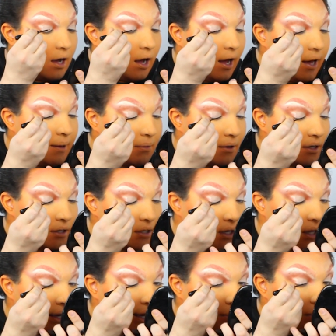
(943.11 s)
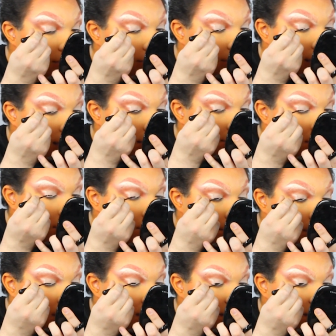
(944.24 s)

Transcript: I personally am a fan of covering